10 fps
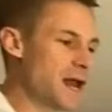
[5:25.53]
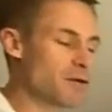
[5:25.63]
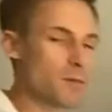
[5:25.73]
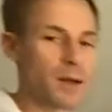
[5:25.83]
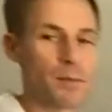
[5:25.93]
got
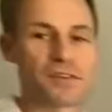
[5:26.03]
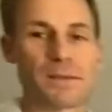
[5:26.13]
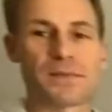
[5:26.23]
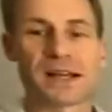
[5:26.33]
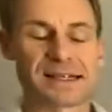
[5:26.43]
to remember
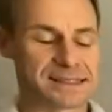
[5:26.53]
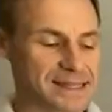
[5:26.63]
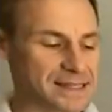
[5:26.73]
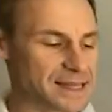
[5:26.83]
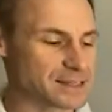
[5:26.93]
something I
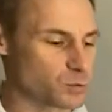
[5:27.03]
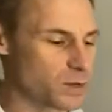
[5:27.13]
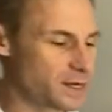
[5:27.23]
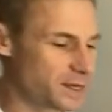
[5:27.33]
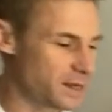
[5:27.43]
said last
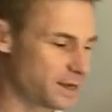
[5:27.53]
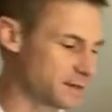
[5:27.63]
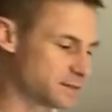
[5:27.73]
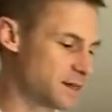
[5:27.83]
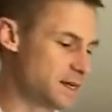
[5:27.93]
week
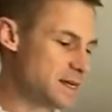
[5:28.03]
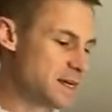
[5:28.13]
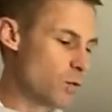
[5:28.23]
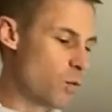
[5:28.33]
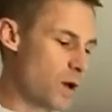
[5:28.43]
is
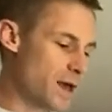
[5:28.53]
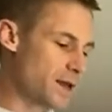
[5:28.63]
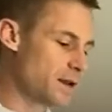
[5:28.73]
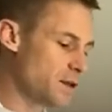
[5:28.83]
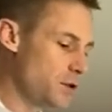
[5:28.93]

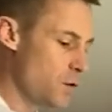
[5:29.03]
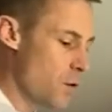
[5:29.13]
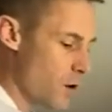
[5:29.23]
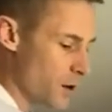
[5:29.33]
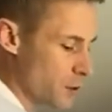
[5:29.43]
when
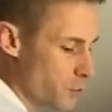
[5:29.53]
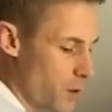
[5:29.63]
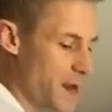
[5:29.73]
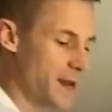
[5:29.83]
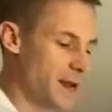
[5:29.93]
you are
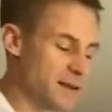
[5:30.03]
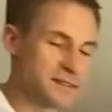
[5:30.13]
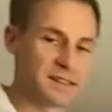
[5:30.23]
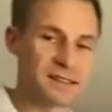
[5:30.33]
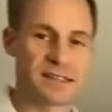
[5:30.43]
creating a
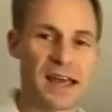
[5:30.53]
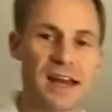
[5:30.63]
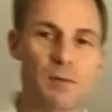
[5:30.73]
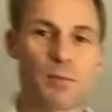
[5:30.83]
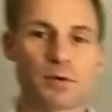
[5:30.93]

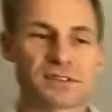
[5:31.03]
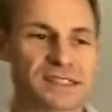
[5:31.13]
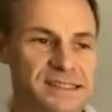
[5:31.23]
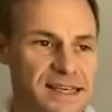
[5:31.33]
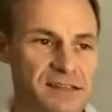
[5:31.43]
sustainable,
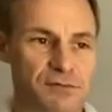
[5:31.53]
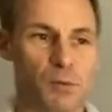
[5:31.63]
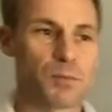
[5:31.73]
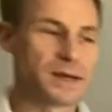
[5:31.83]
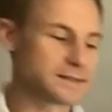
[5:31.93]

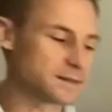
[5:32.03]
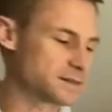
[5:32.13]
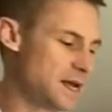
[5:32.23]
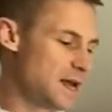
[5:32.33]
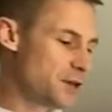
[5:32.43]
successful
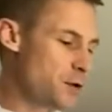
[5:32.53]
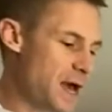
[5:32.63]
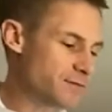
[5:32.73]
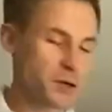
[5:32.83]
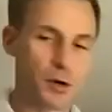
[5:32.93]
business, you
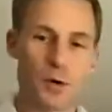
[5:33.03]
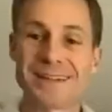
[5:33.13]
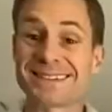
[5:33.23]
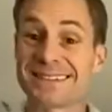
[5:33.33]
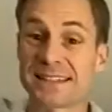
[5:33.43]
have to
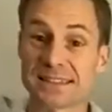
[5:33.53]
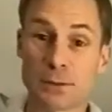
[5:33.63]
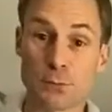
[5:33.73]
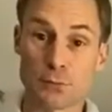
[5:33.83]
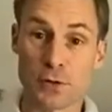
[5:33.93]
create
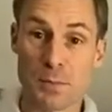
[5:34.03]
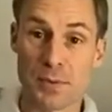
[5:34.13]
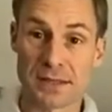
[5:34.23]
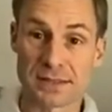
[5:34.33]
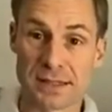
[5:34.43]
systems for the
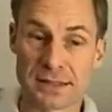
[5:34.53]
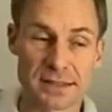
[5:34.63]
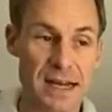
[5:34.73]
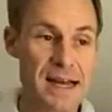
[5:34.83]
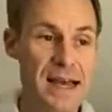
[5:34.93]

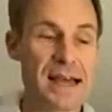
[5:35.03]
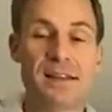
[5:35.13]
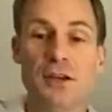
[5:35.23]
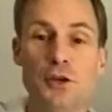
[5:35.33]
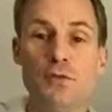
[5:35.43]
business, and
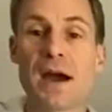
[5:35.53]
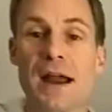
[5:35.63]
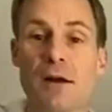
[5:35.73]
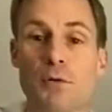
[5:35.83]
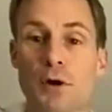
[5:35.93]
then you've
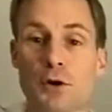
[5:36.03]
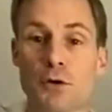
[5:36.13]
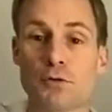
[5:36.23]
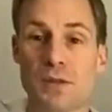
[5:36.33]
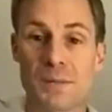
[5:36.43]
got to
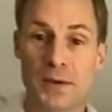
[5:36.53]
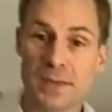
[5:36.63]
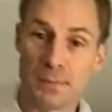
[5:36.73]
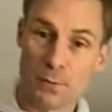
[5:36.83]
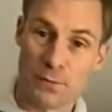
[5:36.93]
recruit the
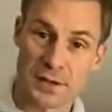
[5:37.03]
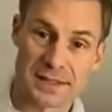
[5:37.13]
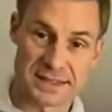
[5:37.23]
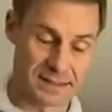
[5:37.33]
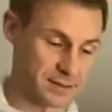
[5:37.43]
people for
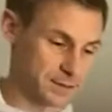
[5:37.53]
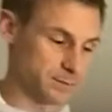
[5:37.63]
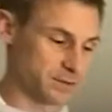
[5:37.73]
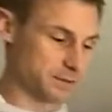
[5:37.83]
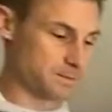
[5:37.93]
the
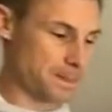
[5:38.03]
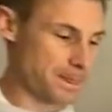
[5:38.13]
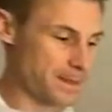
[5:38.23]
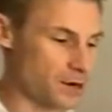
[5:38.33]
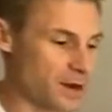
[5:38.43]
systems.
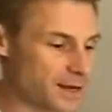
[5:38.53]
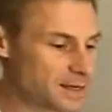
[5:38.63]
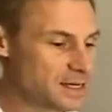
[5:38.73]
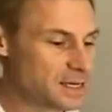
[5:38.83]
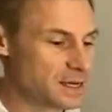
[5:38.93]
All
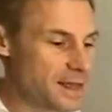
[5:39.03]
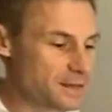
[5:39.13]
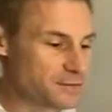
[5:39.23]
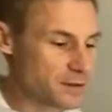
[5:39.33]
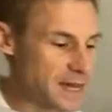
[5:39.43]
right.
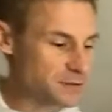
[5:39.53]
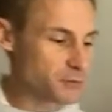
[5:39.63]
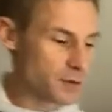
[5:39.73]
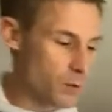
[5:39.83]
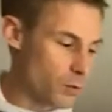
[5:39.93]
And so that's
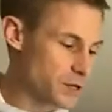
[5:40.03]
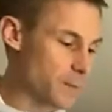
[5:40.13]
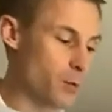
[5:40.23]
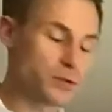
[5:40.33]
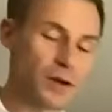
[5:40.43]
really what we're
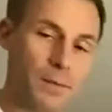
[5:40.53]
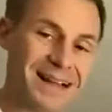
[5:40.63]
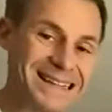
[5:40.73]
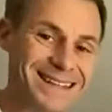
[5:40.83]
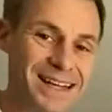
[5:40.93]
talking about. We're talking
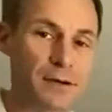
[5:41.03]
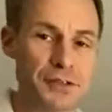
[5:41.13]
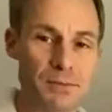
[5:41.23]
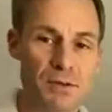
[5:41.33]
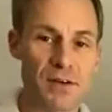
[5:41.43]
about
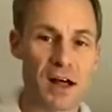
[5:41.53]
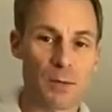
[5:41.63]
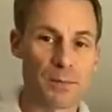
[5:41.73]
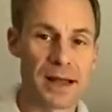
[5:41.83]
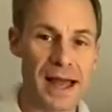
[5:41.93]
leadership
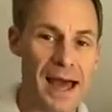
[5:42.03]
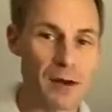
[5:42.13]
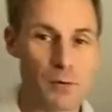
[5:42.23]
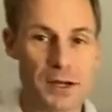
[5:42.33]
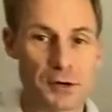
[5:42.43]
development. How
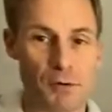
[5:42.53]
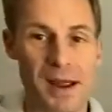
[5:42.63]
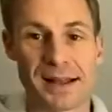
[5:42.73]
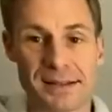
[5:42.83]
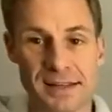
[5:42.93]
do we
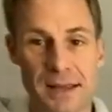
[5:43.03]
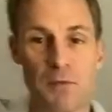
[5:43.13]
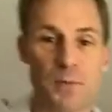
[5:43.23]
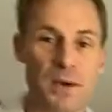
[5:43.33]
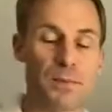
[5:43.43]
create a team
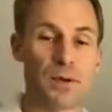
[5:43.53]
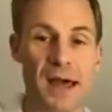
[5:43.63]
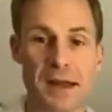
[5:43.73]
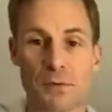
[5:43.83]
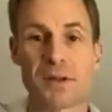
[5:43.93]
of people,
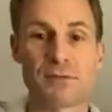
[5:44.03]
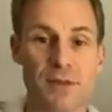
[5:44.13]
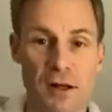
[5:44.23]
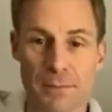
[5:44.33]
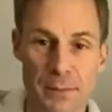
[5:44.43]
and how do we
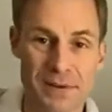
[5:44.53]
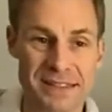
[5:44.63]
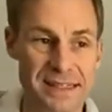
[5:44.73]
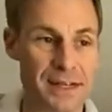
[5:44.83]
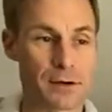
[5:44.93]
develop them
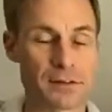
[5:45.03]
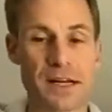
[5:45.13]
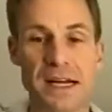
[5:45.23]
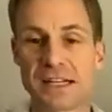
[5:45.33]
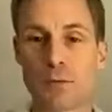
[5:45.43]
as leaders
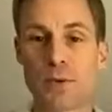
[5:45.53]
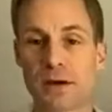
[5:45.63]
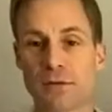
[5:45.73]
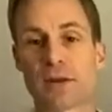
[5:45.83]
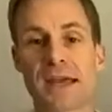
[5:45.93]
to be
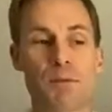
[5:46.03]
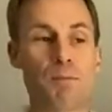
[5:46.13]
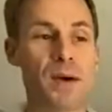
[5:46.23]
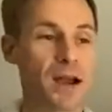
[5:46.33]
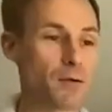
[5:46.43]
able to
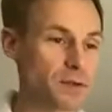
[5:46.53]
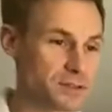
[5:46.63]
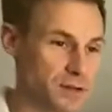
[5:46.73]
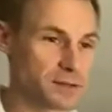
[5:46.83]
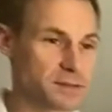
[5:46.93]
get better
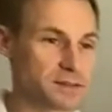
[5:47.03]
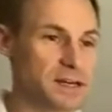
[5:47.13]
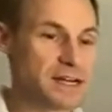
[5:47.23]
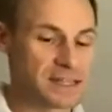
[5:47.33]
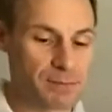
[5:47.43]
results
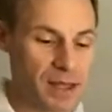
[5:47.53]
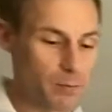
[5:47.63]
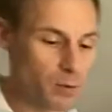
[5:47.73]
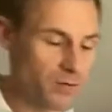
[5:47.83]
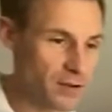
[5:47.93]
than
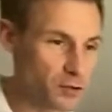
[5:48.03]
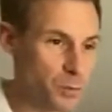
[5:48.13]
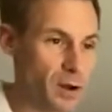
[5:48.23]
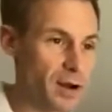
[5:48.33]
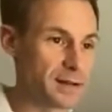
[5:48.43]
maybe we've
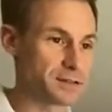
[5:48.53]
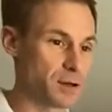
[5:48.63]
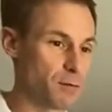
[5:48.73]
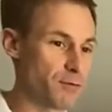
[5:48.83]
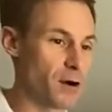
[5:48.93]
experienced
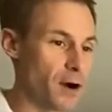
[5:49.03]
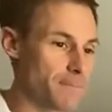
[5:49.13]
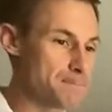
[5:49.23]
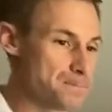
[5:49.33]
so far?